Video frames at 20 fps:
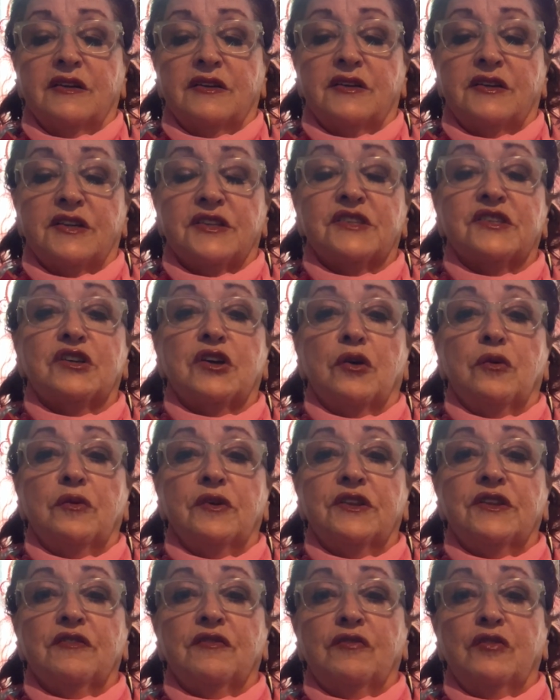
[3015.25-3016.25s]
Just go
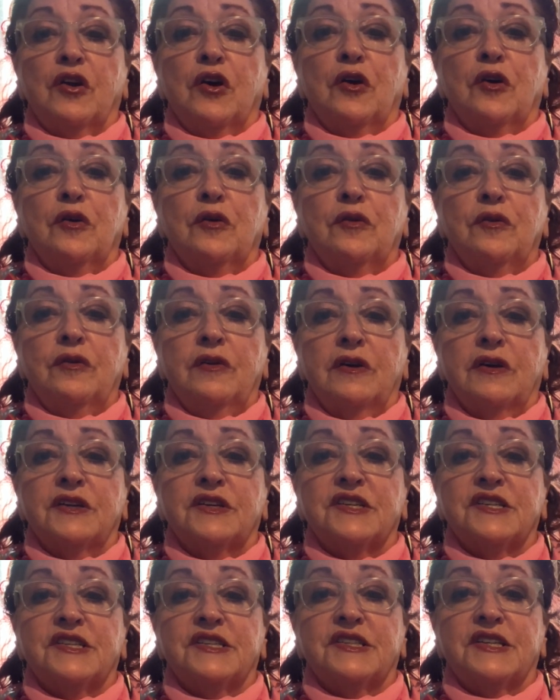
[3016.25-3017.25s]
with the flow,
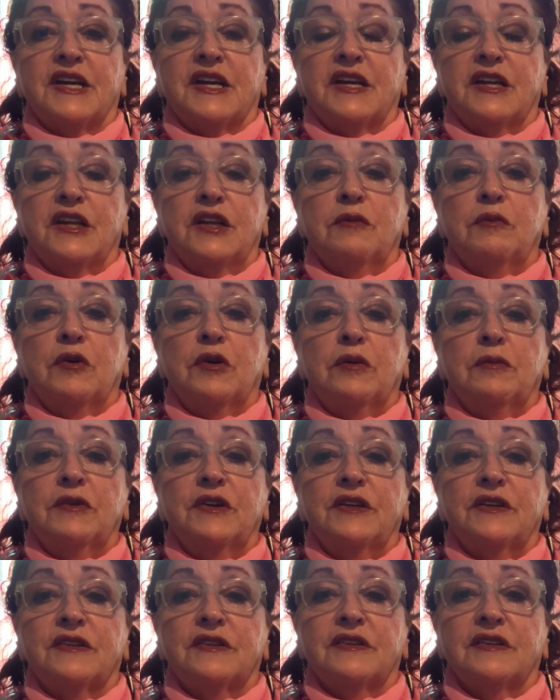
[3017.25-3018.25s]
stay in the
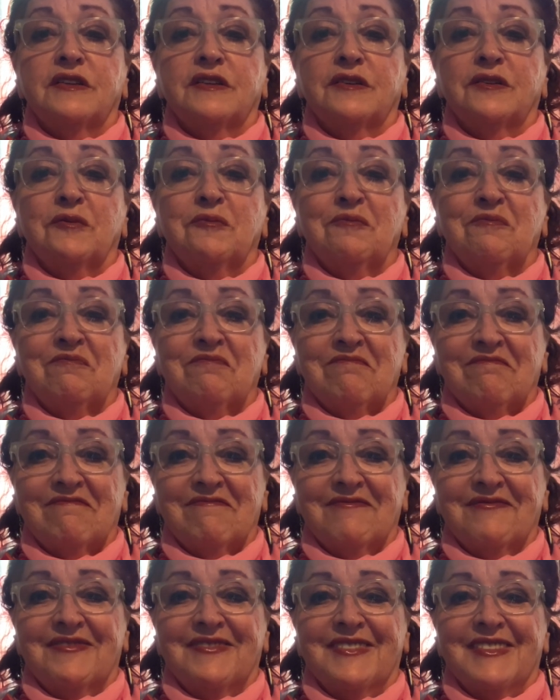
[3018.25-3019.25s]
moment.
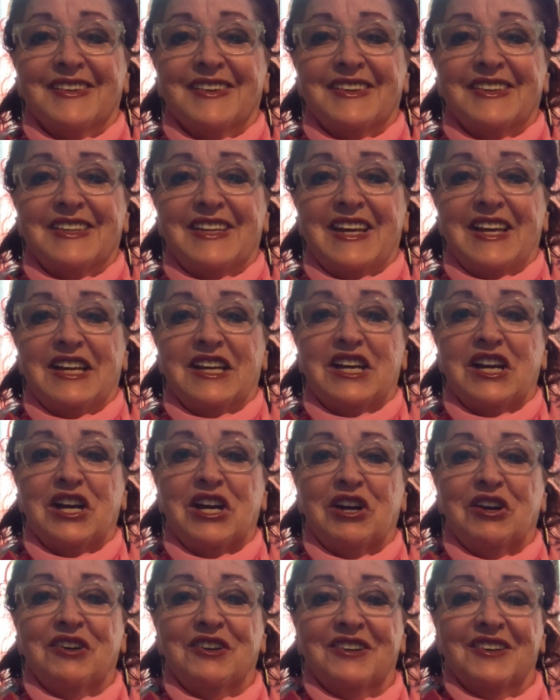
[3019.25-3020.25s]
Take
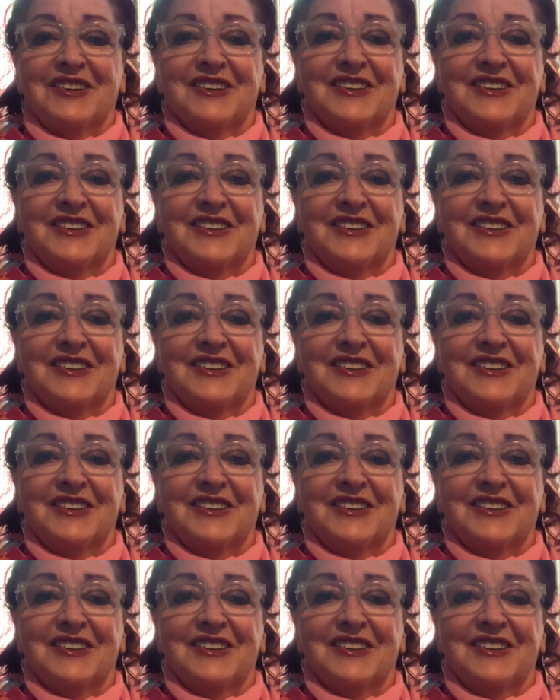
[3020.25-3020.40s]
care.